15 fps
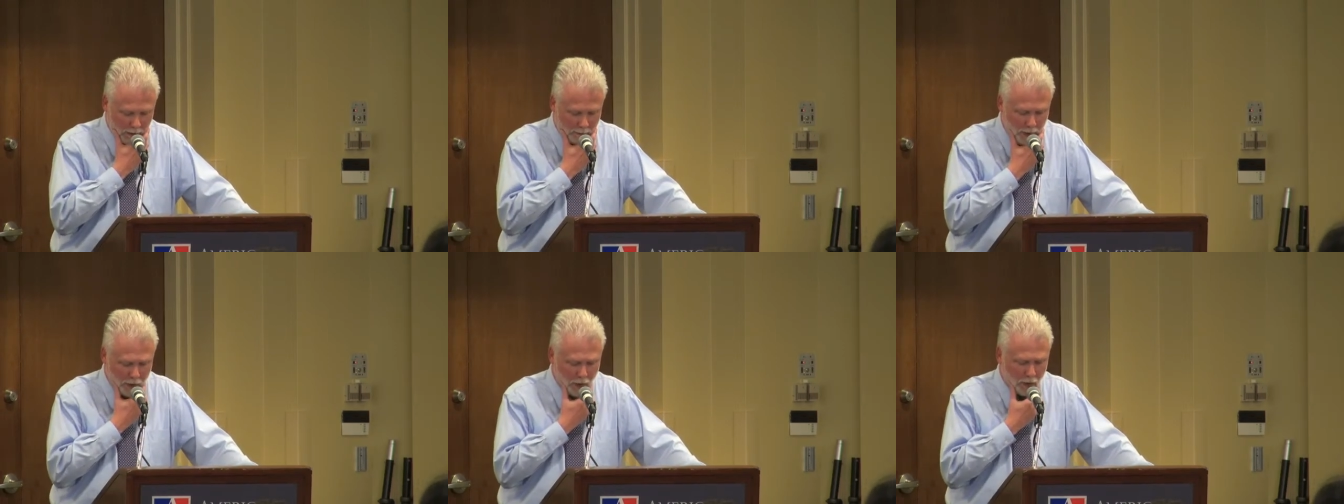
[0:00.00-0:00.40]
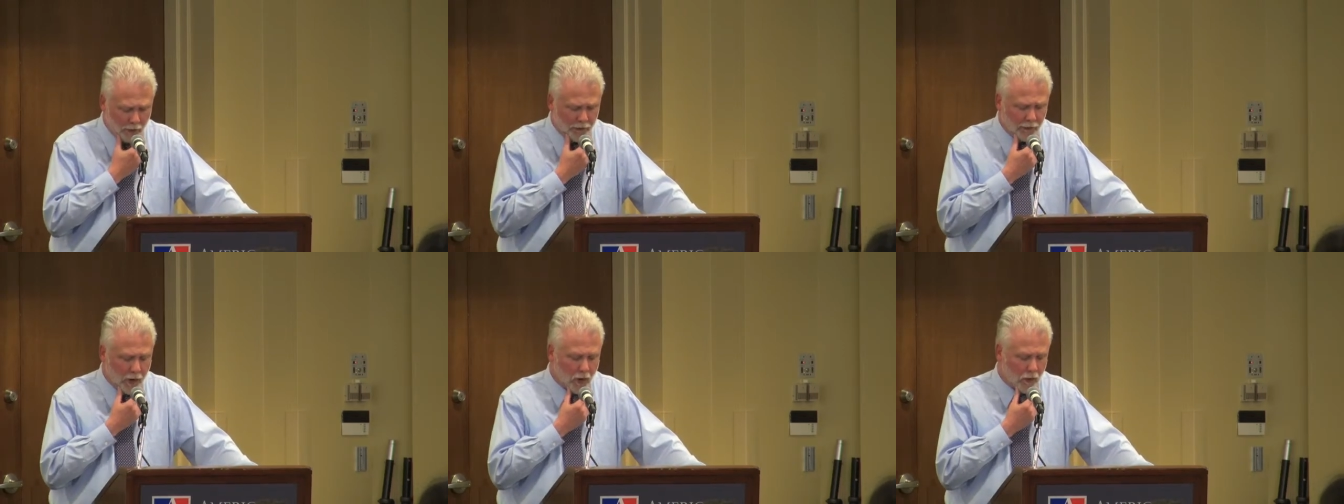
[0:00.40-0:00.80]
but
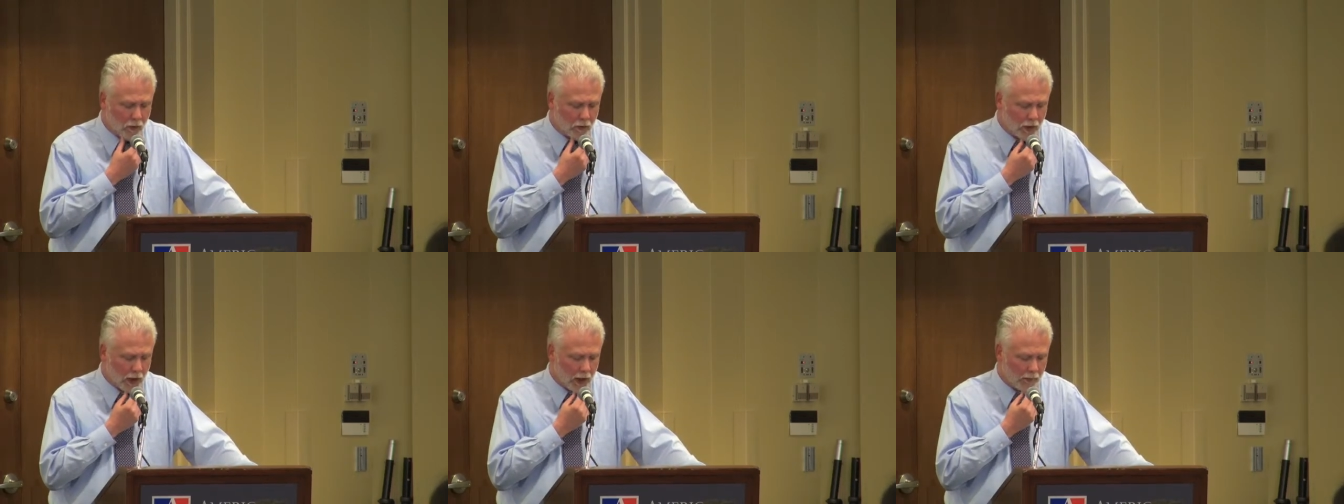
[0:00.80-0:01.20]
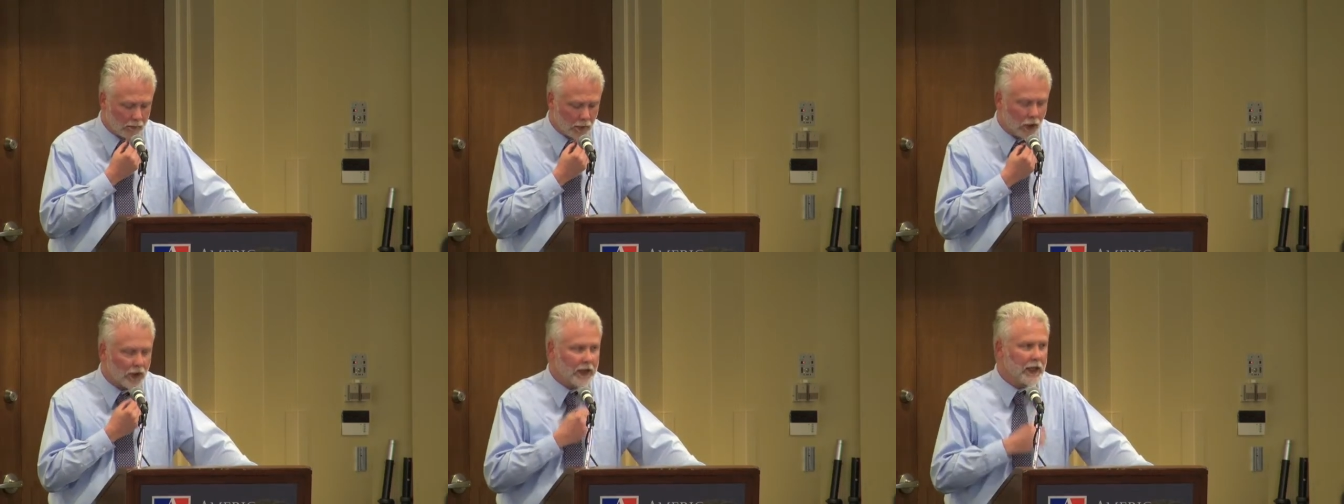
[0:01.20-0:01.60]
also
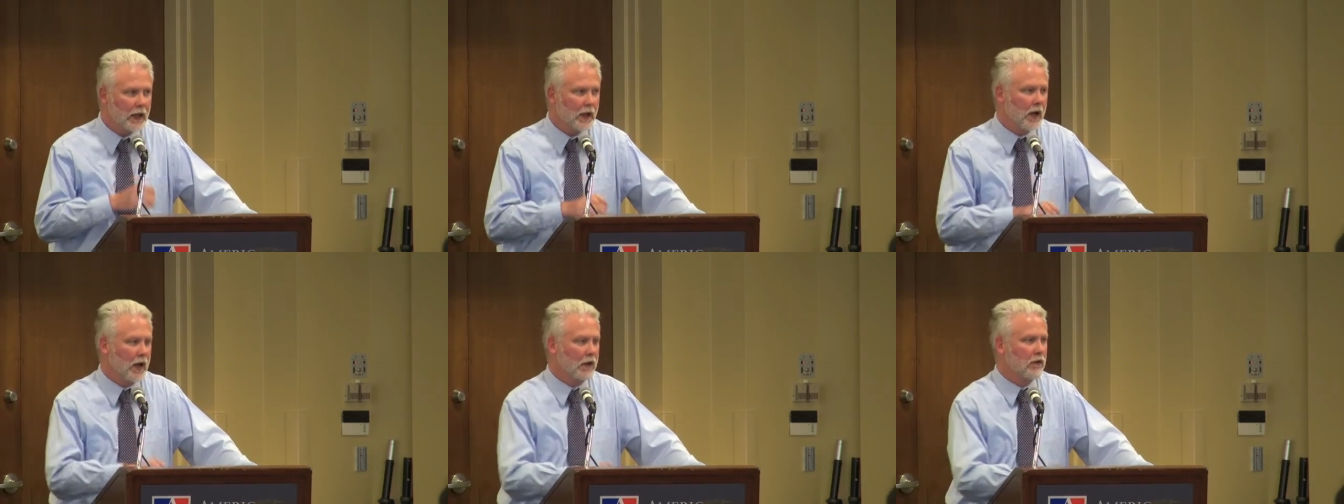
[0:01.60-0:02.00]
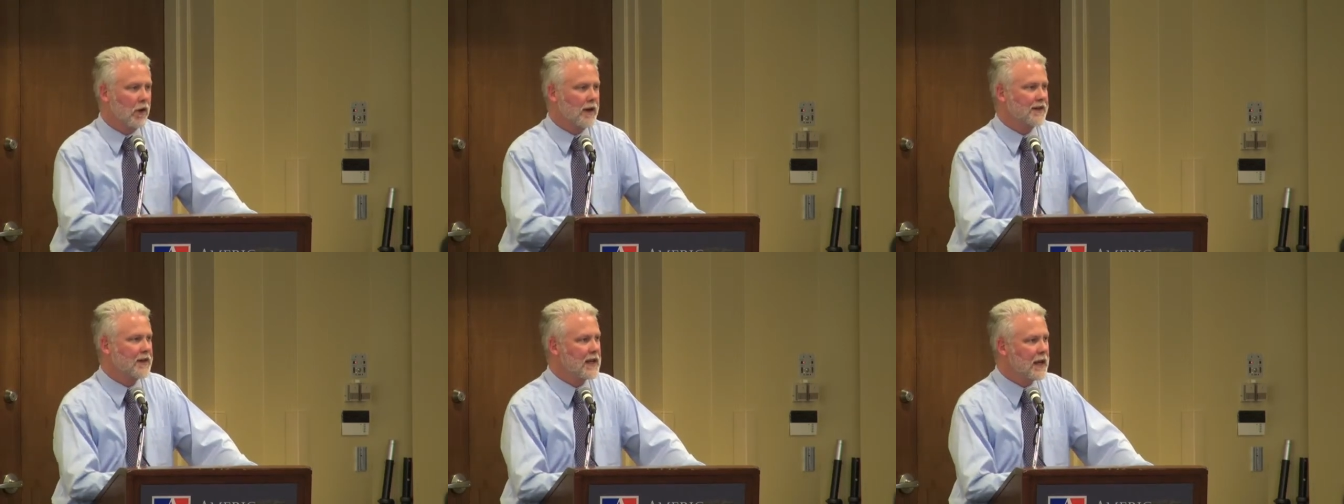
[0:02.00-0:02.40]
um, looking
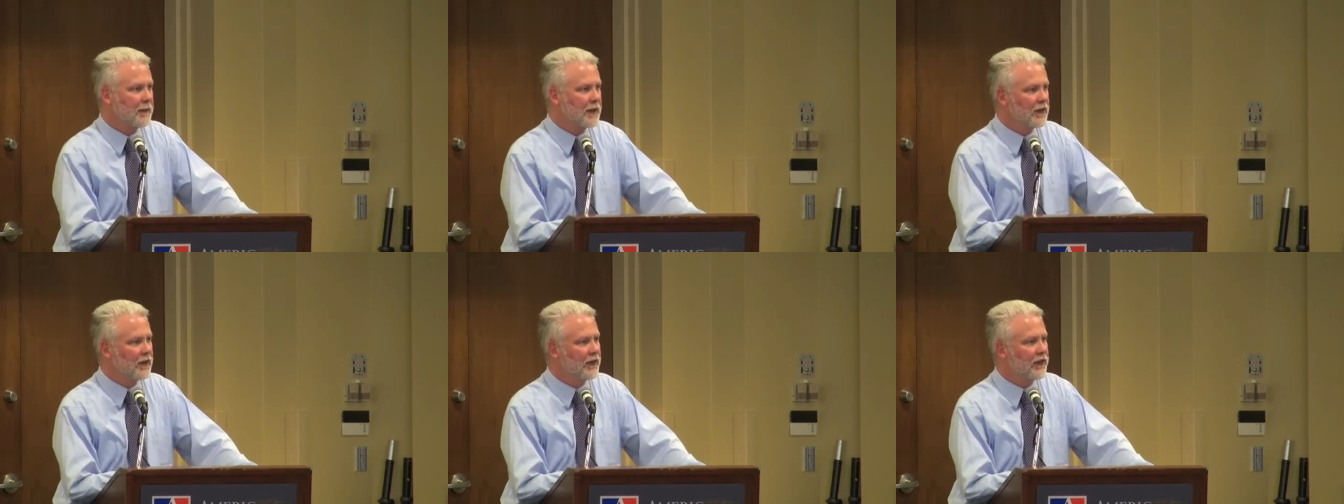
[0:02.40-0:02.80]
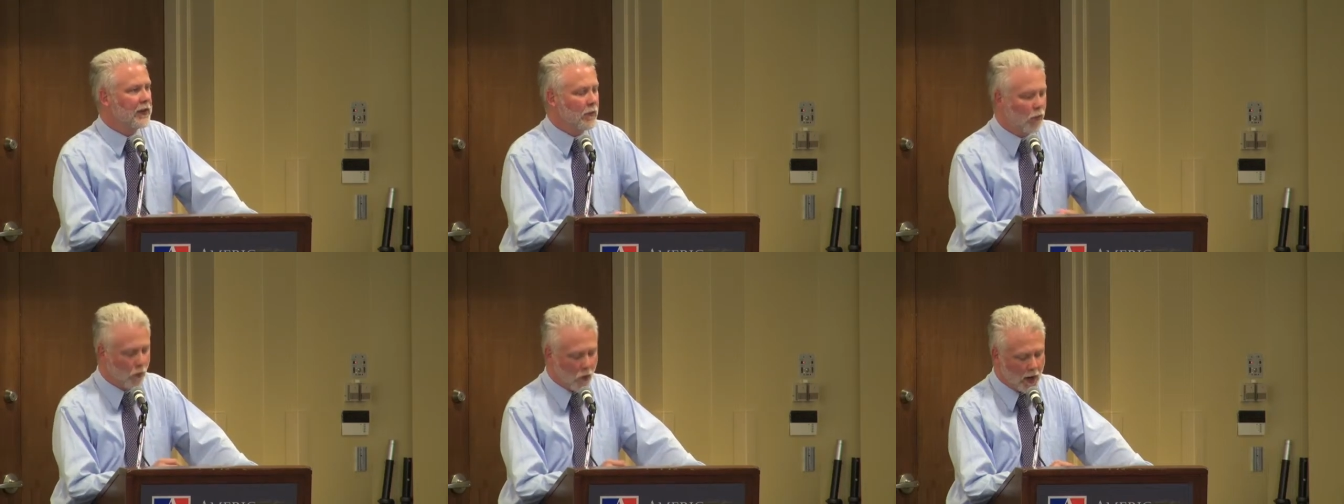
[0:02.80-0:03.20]
across campus and
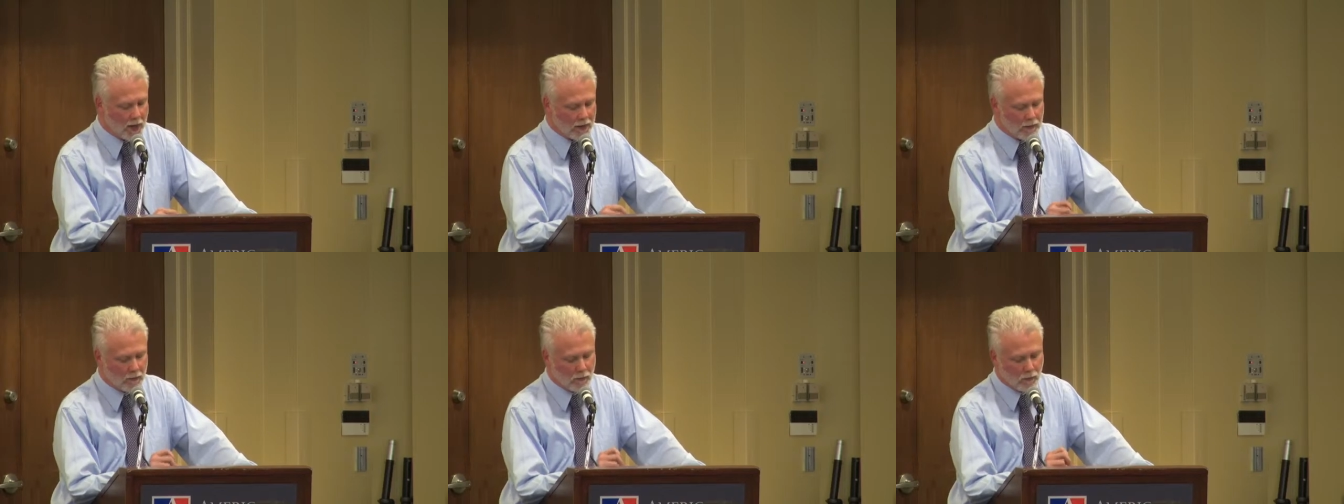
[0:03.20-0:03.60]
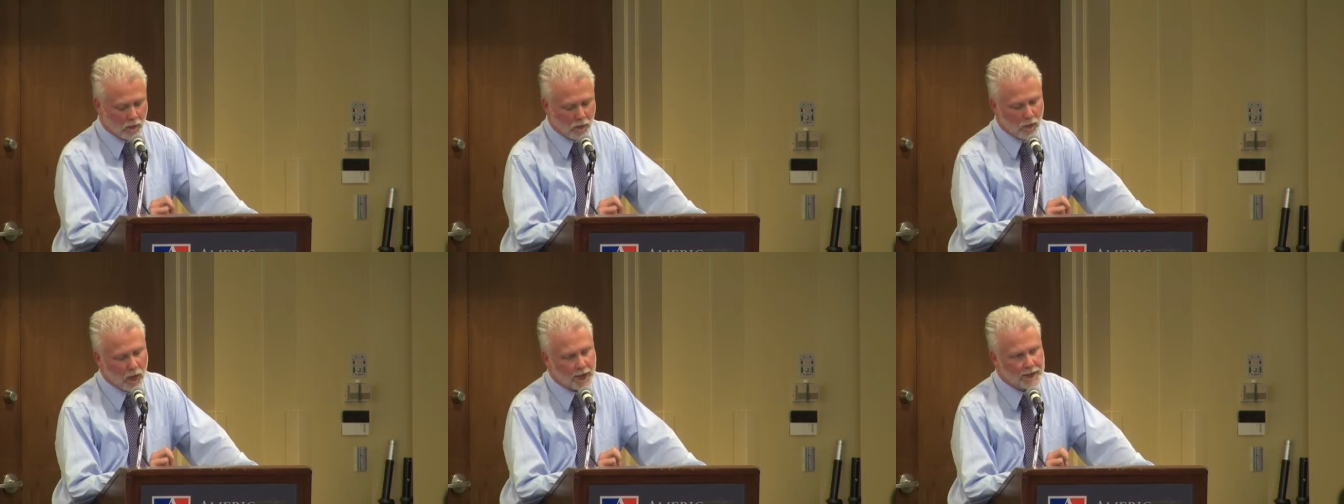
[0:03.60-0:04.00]
seeing what
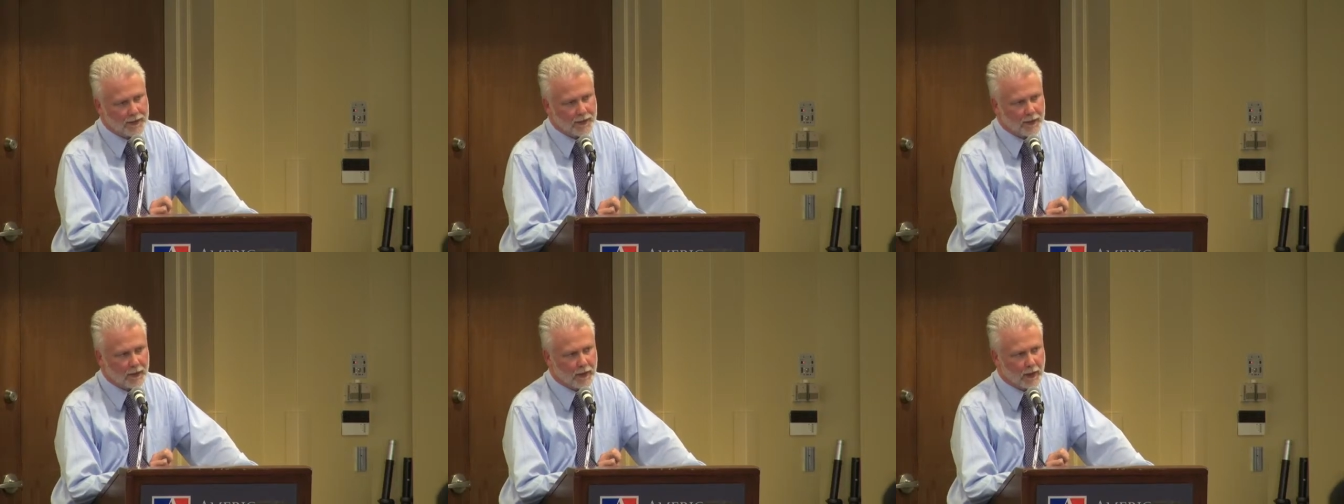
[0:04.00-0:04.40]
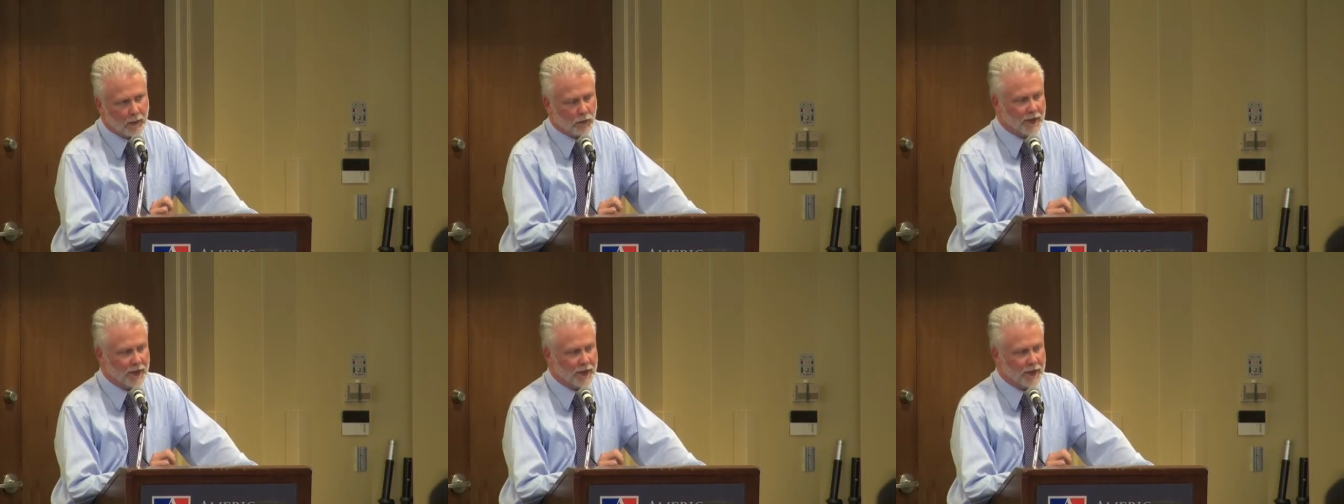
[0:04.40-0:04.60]
what uh,